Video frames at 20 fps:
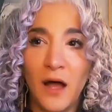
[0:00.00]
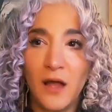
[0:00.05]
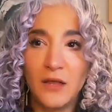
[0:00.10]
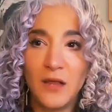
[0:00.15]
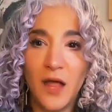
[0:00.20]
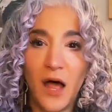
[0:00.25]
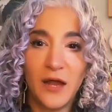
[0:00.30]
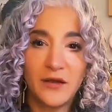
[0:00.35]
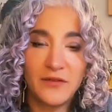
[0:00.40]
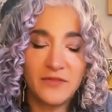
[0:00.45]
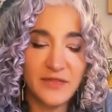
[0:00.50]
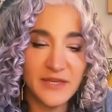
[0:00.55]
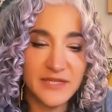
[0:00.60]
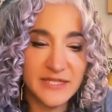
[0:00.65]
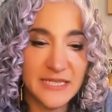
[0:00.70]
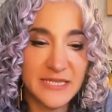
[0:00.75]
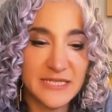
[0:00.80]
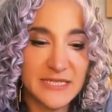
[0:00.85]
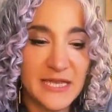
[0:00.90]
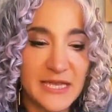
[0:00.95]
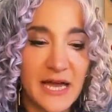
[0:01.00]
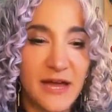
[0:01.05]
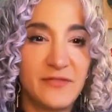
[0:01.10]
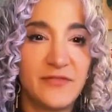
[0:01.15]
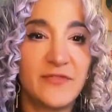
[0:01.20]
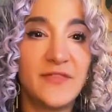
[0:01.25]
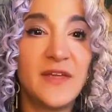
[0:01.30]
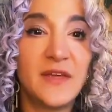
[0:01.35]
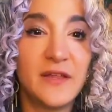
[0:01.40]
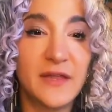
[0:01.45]
A lot of this is
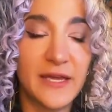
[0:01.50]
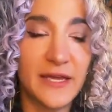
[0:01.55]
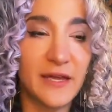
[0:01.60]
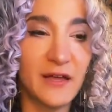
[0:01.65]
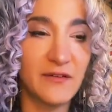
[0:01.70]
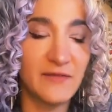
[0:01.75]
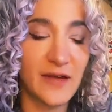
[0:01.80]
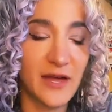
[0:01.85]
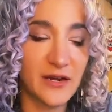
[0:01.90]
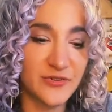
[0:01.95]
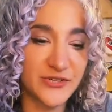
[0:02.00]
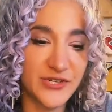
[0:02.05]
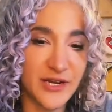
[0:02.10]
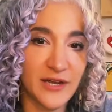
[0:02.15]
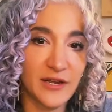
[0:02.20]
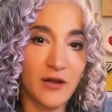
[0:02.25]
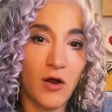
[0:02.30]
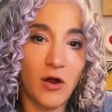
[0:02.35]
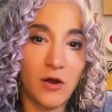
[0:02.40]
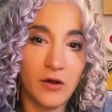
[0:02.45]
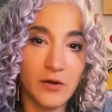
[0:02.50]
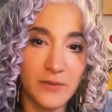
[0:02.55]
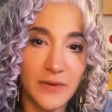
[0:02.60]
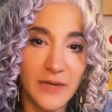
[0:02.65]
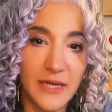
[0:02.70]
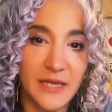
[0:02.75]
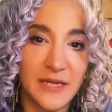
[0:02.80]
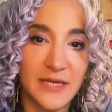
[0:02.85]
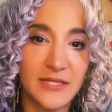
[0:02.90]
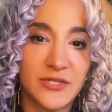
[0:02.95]
that feeling of energetic
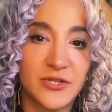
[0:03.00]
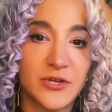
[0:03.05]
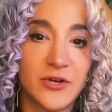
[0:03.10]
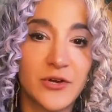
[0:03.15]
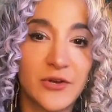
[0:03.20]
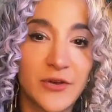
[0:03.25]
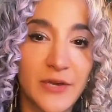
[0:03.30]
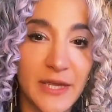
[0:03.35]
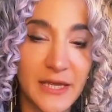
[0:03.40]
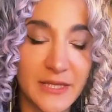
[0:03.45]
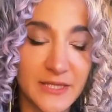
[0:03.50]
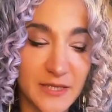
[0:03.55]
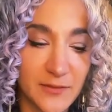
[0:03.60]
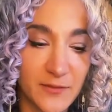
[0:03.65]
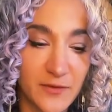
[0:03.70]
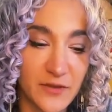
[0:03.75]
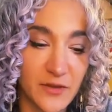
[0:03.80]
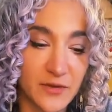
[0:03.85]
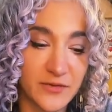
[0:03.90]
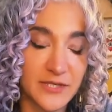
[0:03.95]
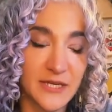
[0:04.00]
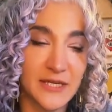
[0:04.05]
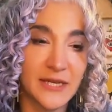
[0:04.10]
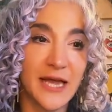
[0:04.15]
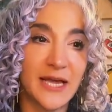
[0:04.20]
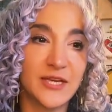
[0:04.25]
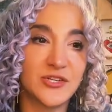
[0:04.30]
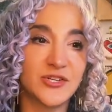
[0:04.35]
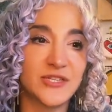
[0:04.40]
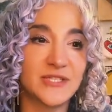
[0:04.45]
harmony that's occurring in some of those
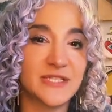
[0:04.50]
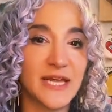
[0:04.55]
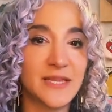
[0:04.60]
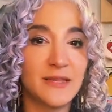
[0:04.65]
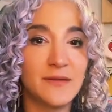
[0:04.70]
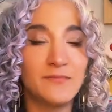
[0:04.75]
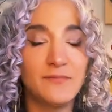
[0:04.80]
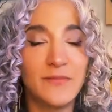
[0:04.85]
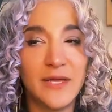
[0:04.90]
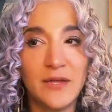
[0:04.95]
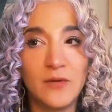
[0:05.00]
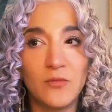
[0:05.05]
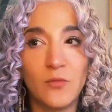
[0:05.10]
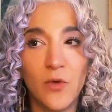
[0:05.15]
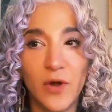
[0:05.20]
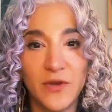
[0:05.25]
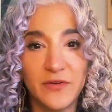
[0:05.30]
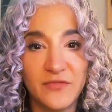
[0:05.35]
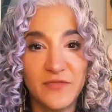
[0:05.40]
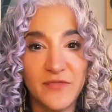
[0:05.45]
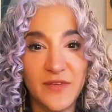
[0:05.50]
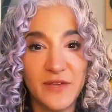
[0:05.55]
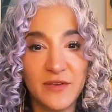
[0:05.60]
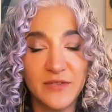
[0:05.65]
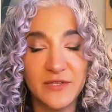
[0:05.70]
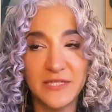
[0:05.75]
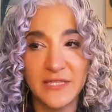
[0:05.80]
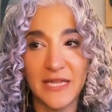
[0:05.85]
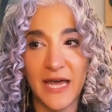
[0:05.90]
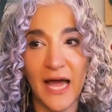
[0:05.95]
connections. And the minute one
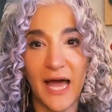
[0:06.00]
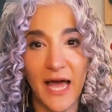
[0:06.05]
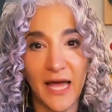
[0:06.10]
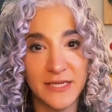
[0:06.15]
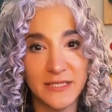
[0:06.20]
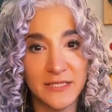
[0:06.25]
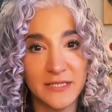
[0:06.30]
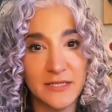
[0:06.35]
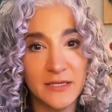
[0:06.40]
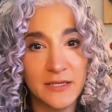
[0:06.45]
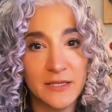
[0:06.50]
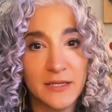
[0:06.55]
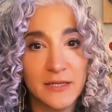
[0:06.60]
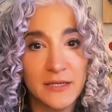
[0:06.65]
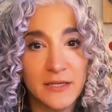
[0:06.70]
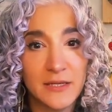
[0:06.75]
feels that,